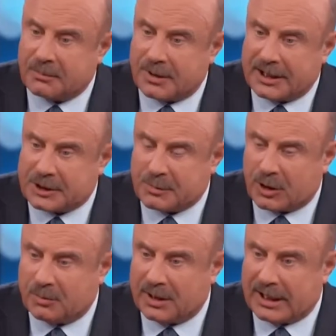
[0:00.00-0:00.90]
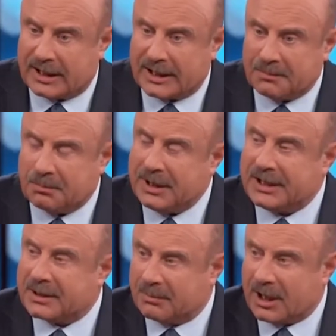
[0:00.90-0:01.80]
a baseball bat and mm-hmm.
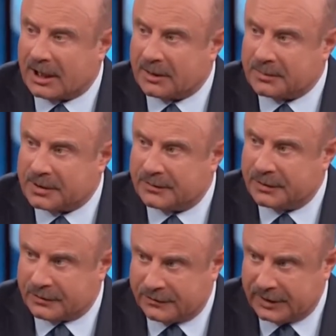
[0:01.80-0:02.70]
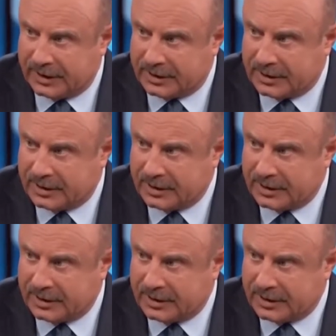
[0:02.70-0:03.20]
beat the bottoms of your feet.